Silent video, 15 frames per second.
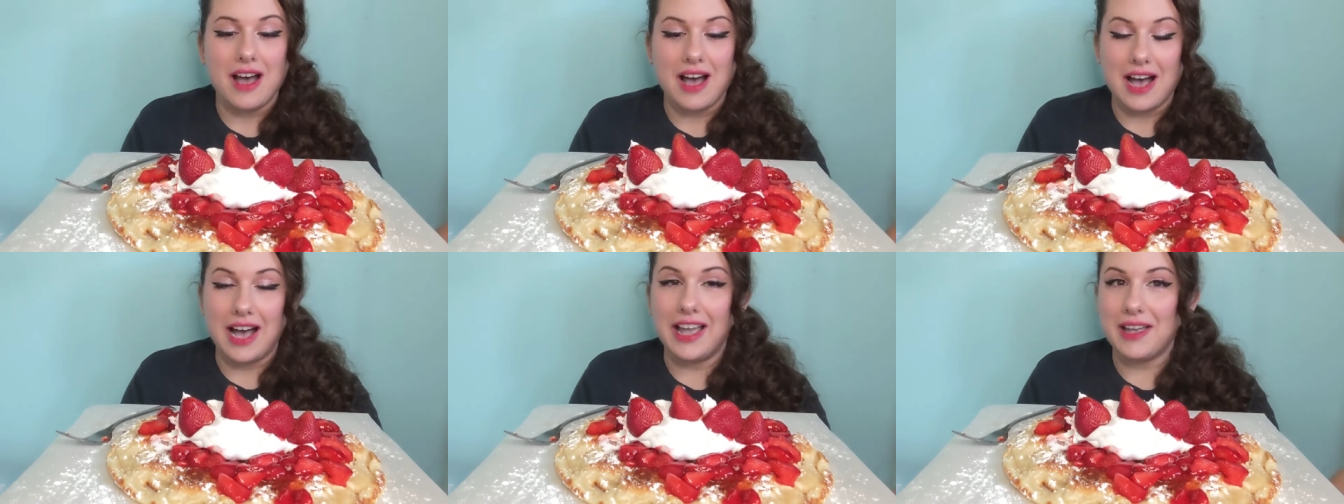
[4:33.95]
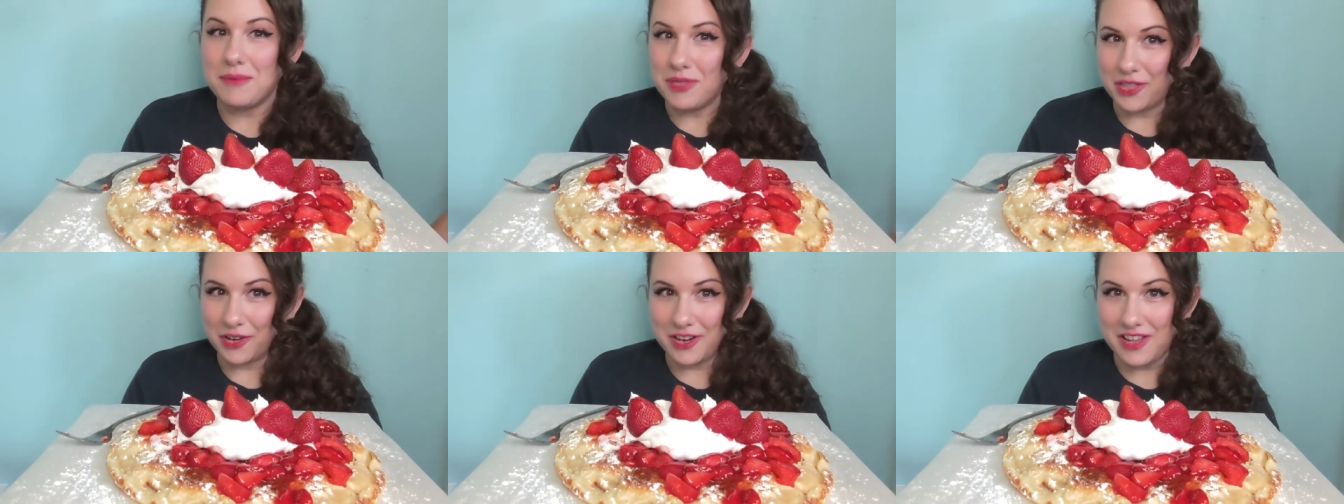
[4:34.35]
I
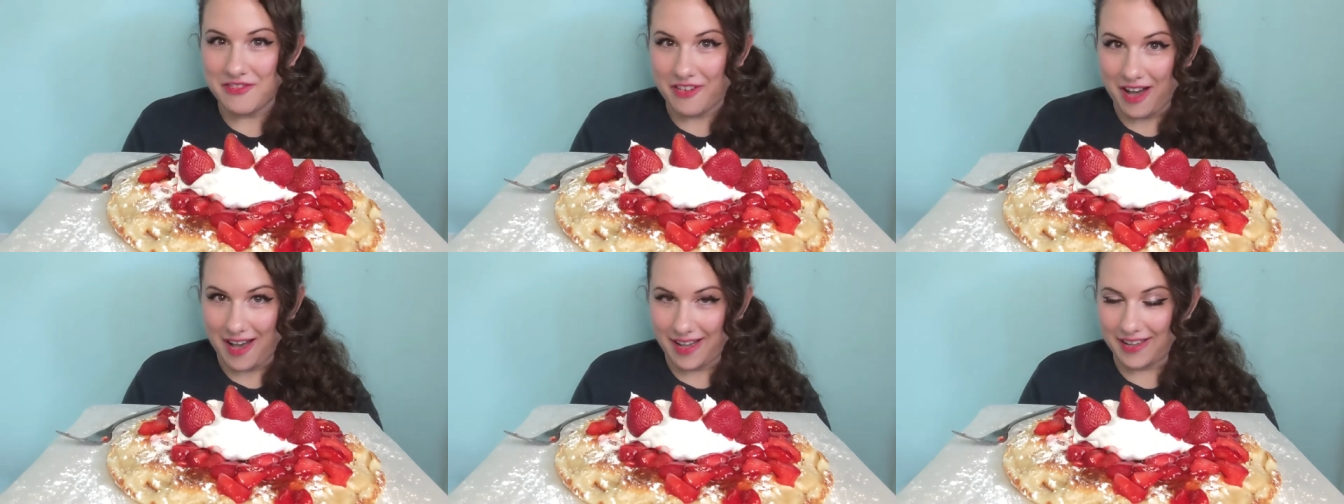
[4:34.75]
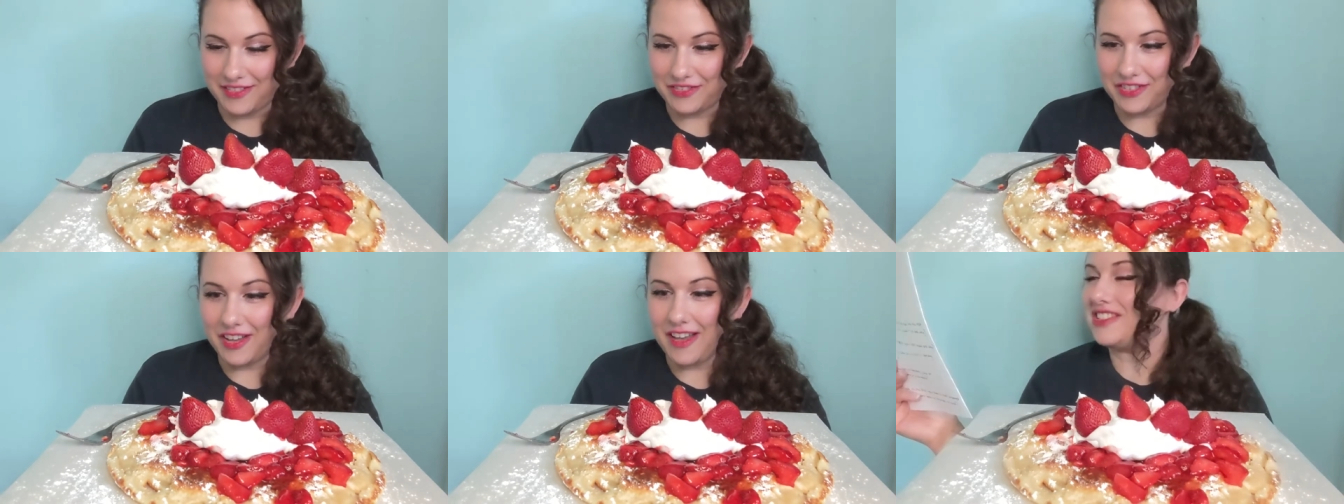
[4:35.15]
am
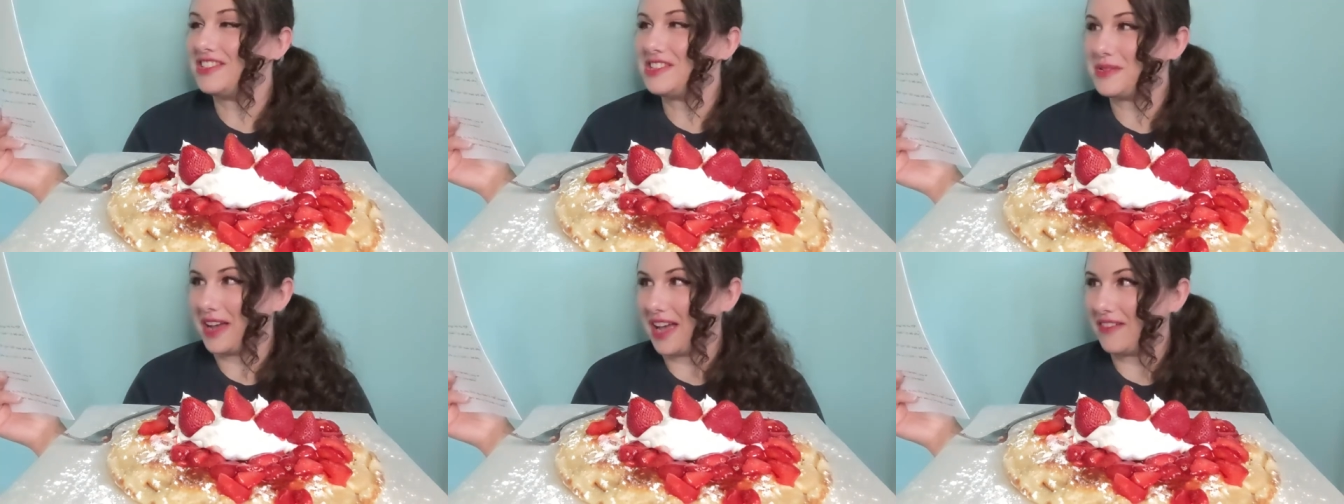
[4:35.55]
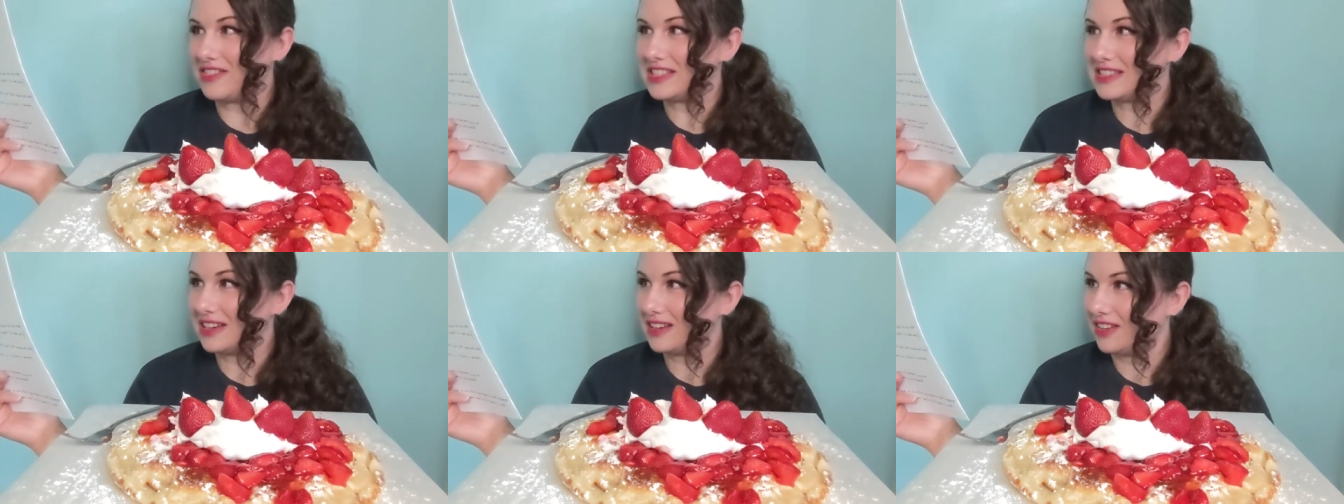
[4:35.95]
35. Do I have a
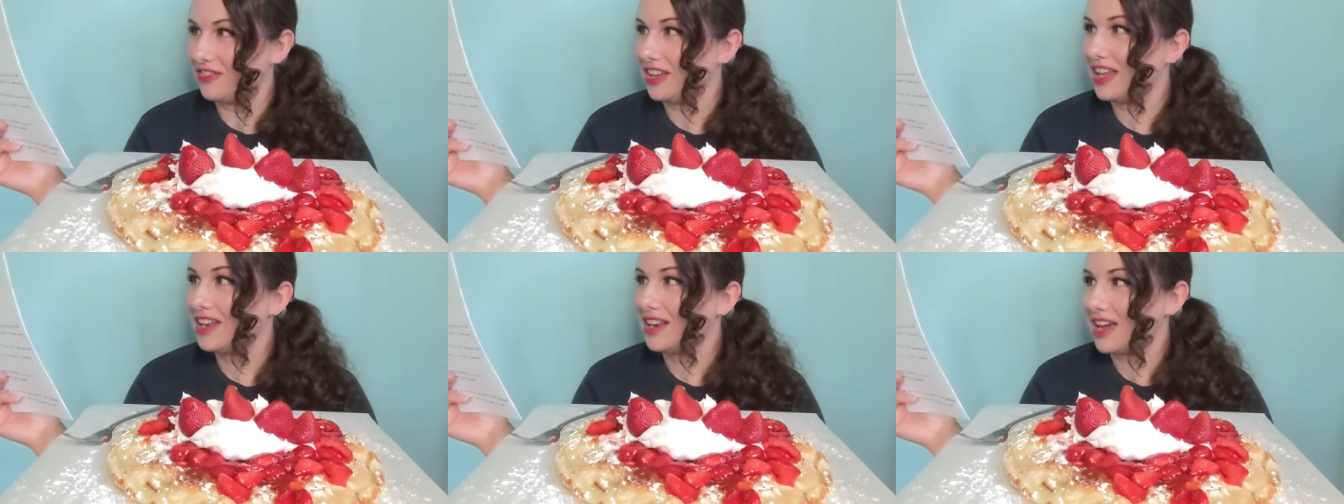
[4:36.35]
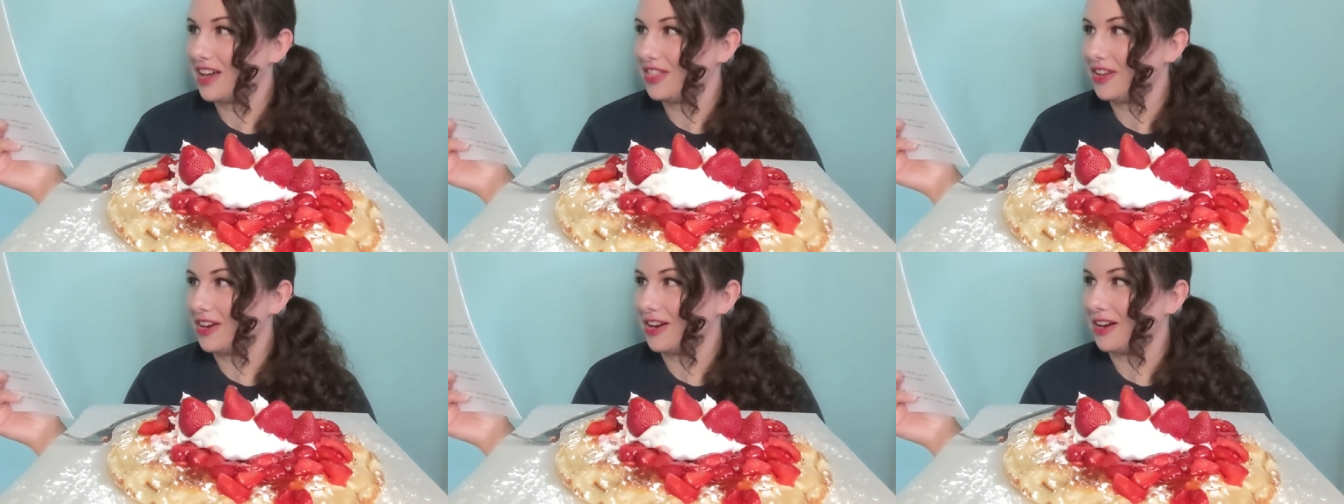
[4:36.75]
significant
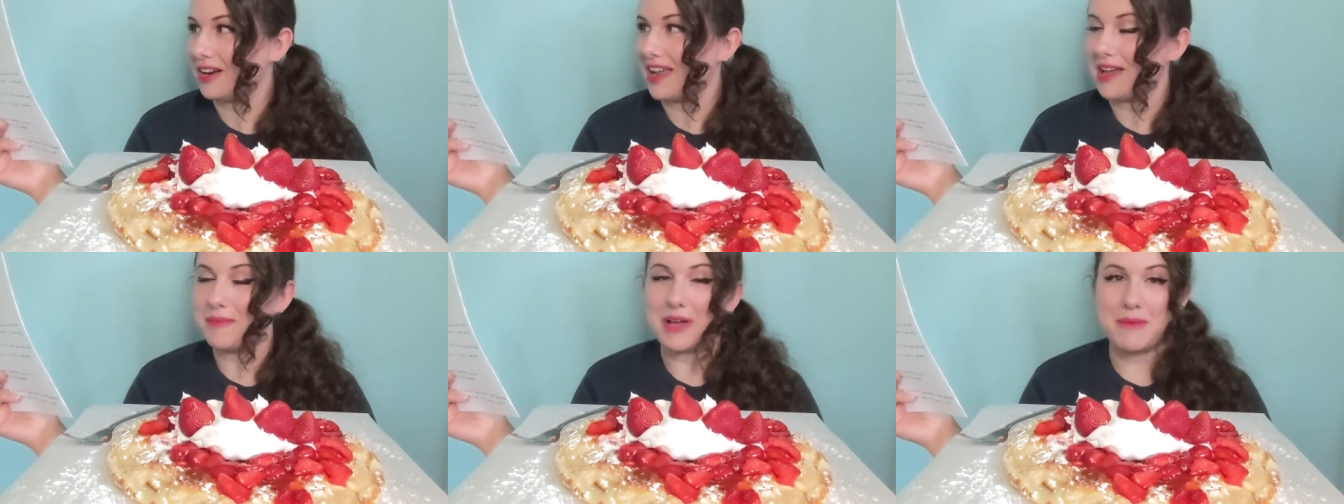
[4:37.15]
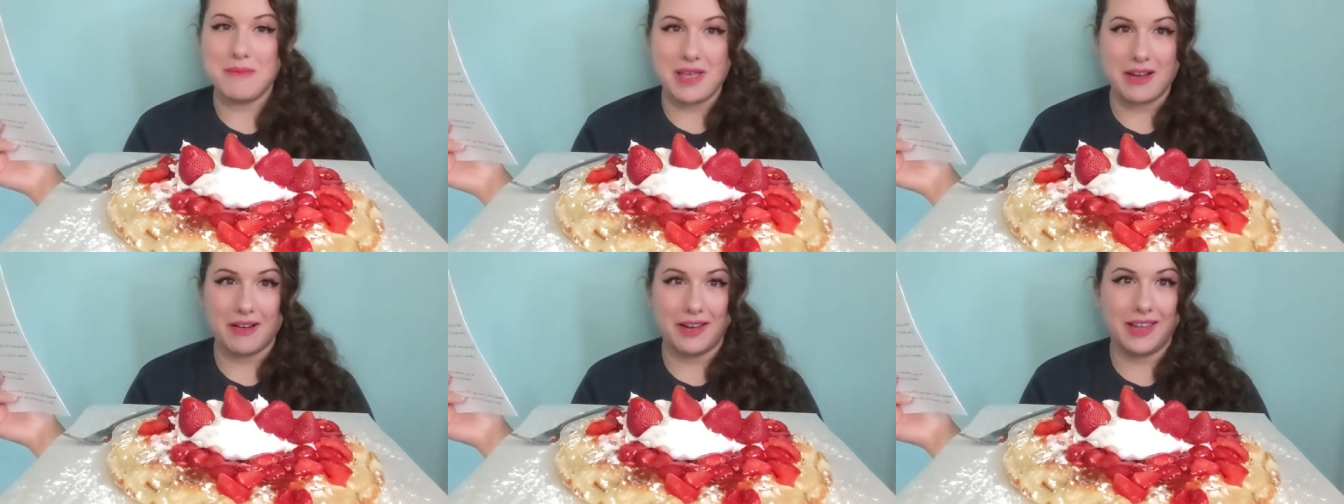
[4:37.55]
other? Am I
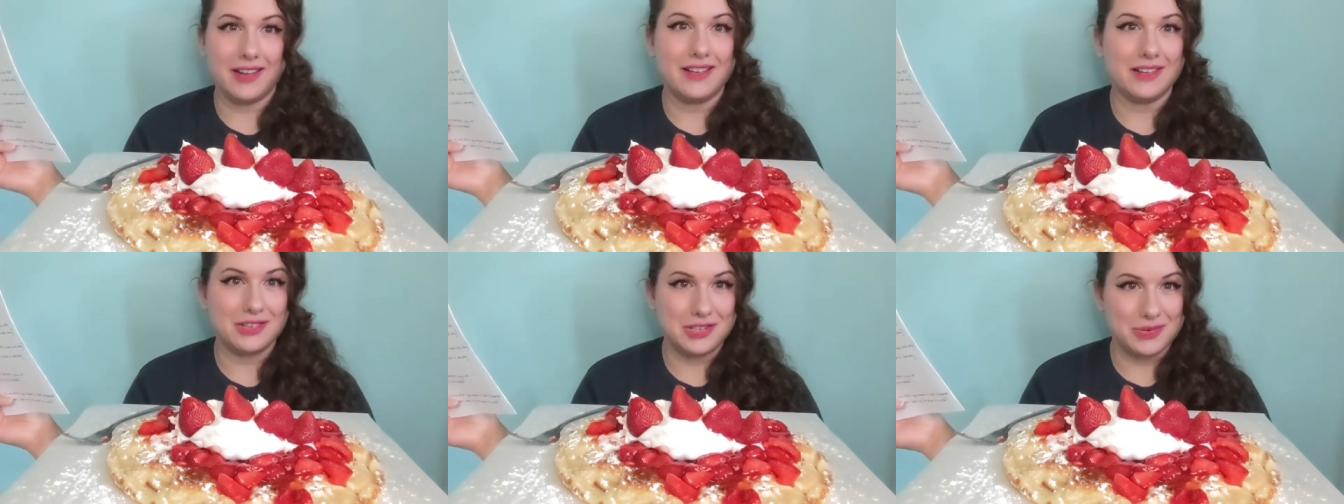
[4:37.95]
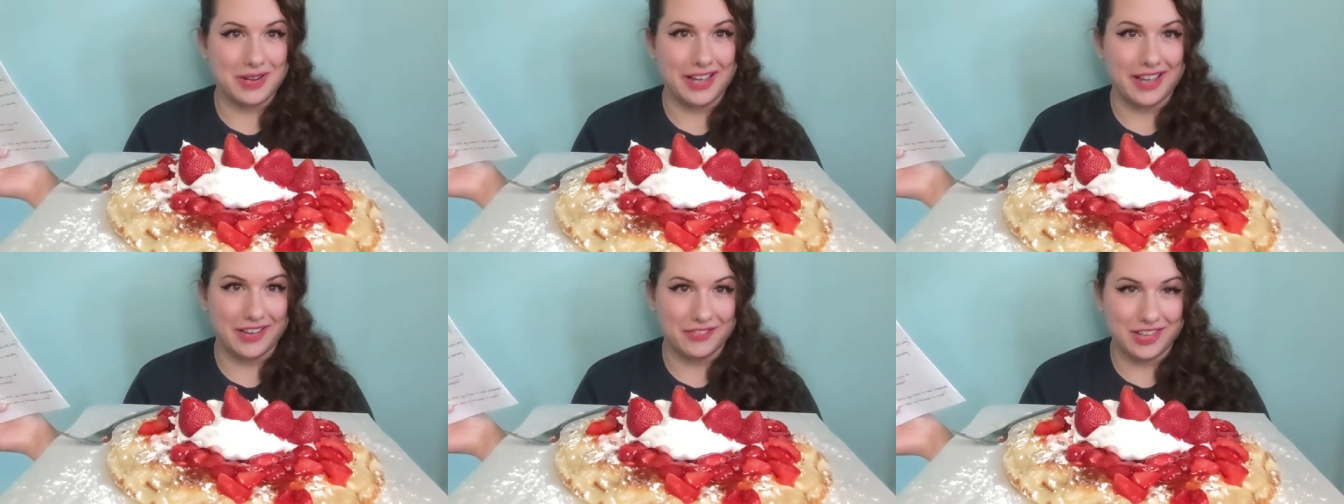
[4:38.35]
married? Do
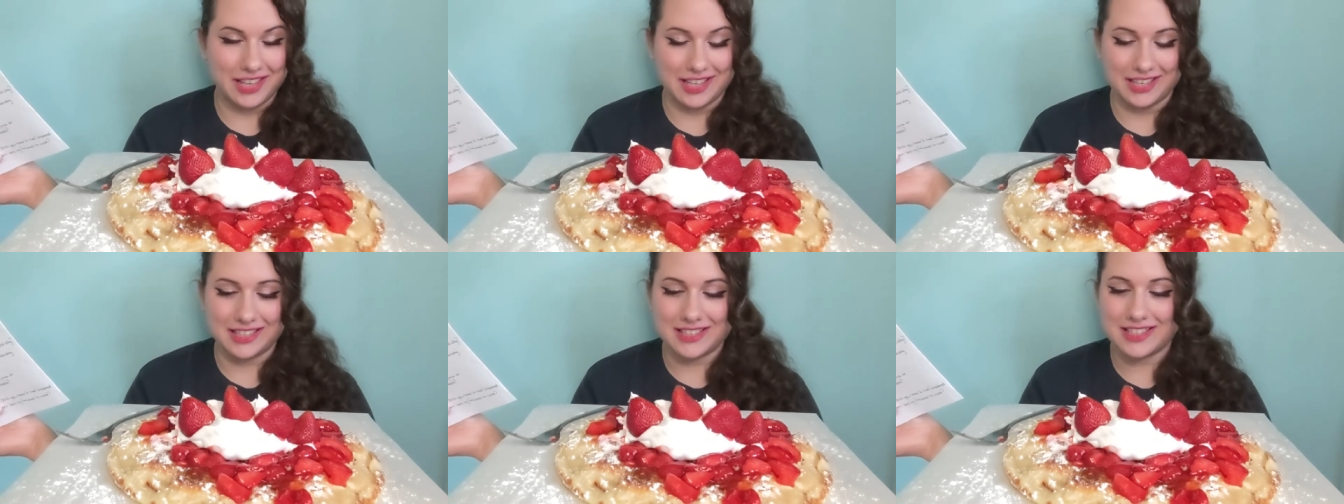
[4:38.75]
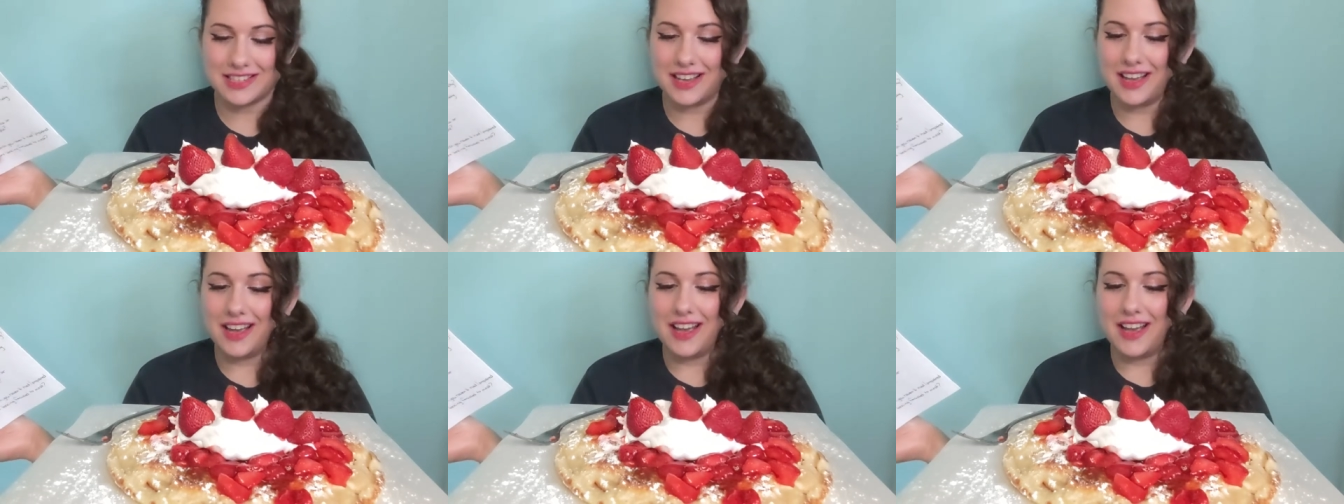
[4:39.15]
I have kids?